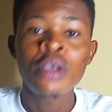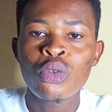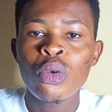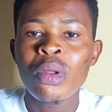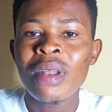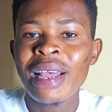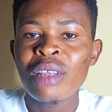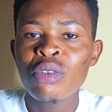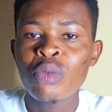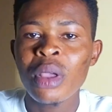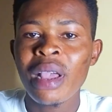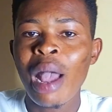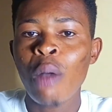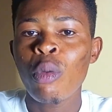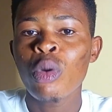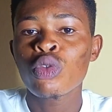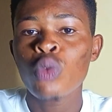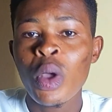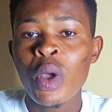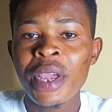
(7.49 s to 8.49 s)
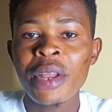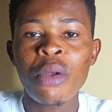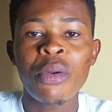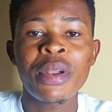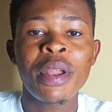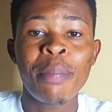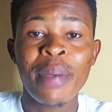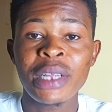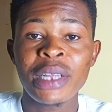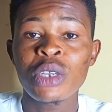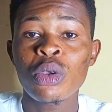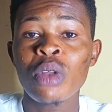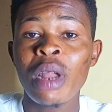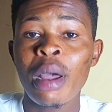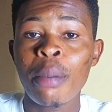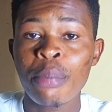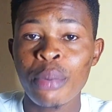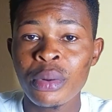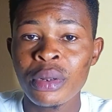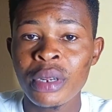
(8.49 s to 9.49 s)
So last week, I was working on a
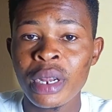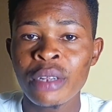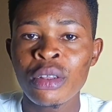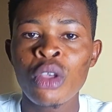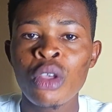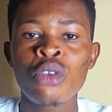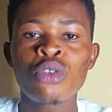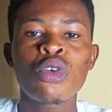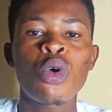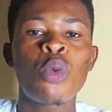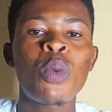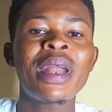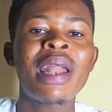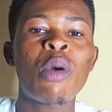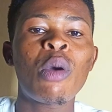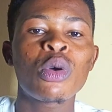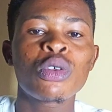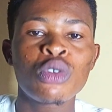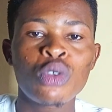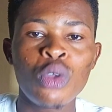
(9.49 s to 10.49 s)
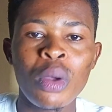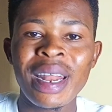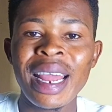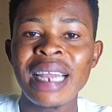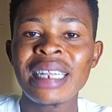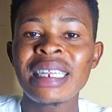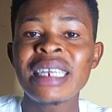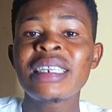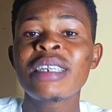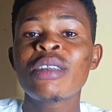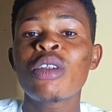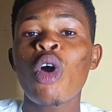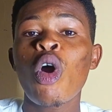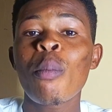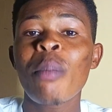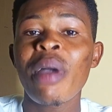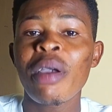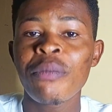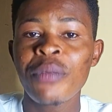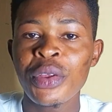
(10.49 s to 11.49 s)
particular project. So when I was done editing
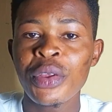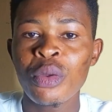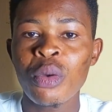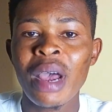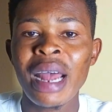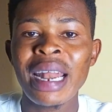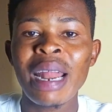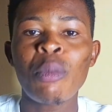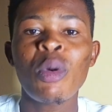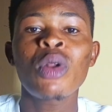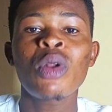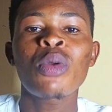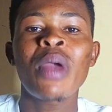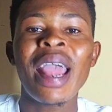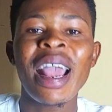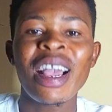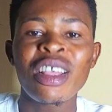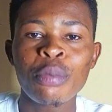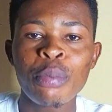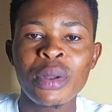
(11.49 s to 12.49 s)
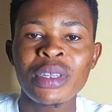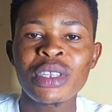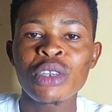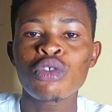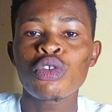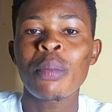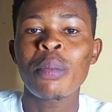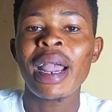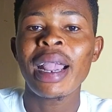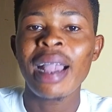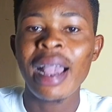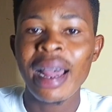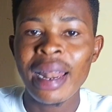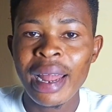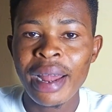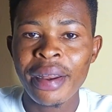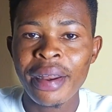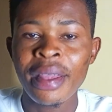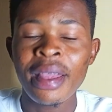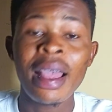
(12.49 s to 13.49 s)
on my video and I want to export it to my
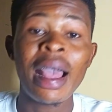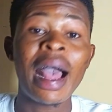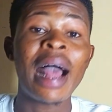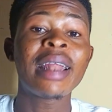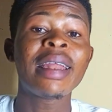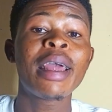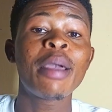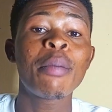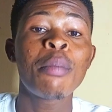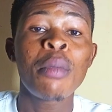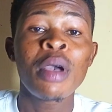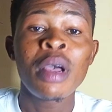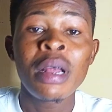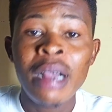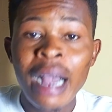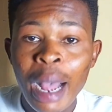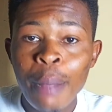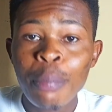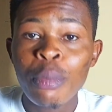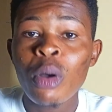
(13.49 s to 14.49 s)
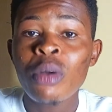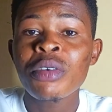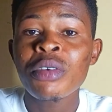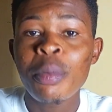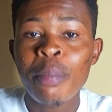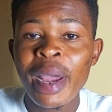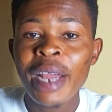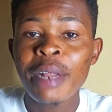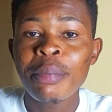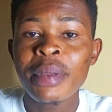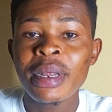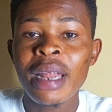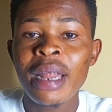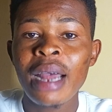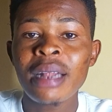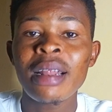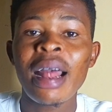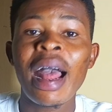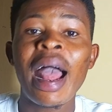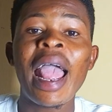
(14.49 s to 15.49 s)
gallery and then CapCut remind me
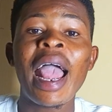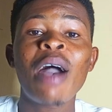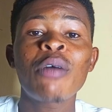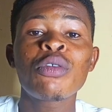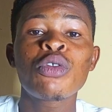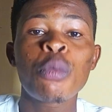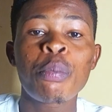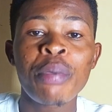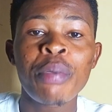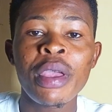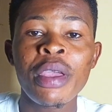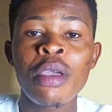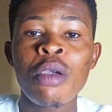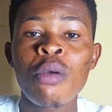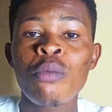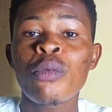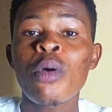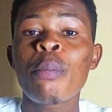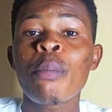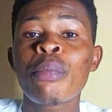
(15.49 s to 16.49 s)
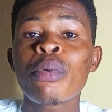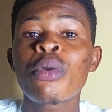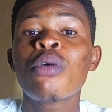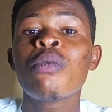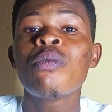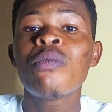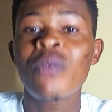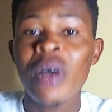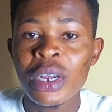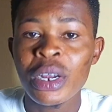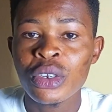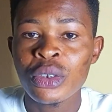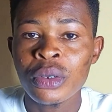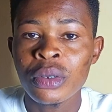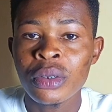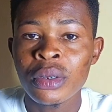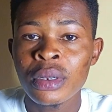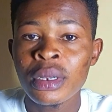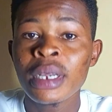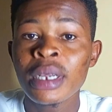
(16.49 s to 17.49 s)
that I have to pay for pro
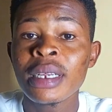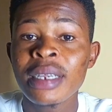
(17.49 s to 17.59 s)
version.